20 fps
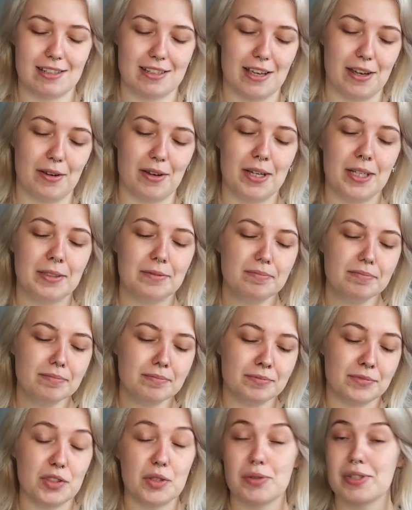so
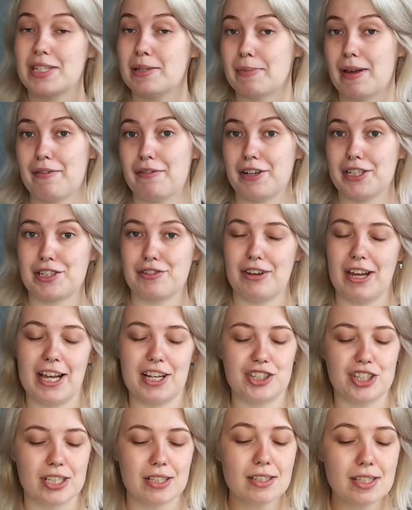you'll see my first
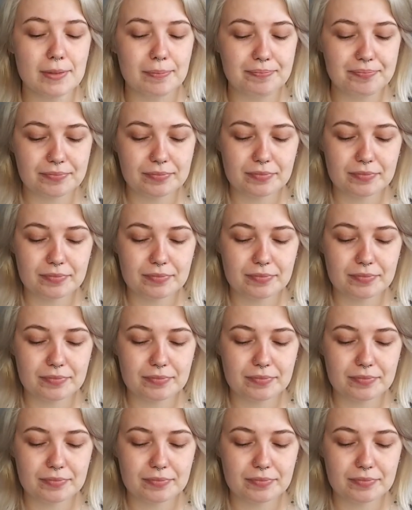reactions.